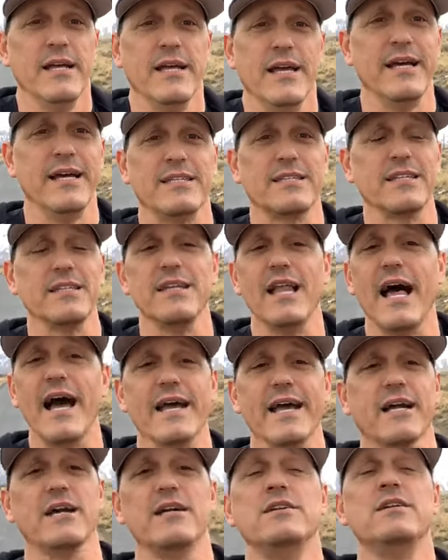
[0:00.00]
is
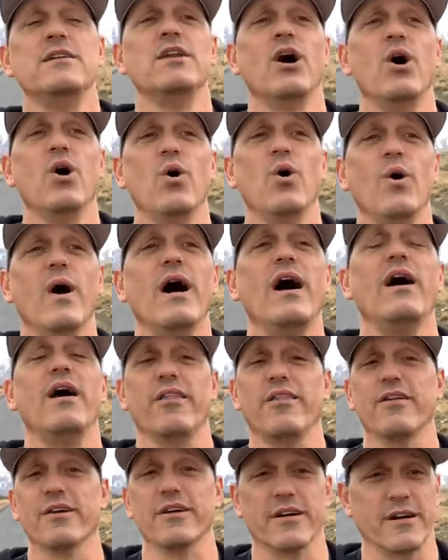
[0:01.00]
like no
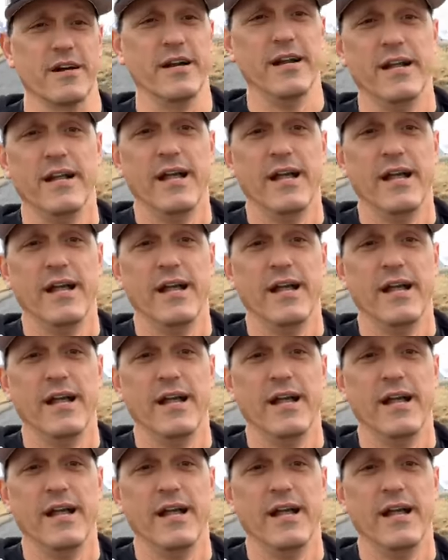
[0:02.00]
other.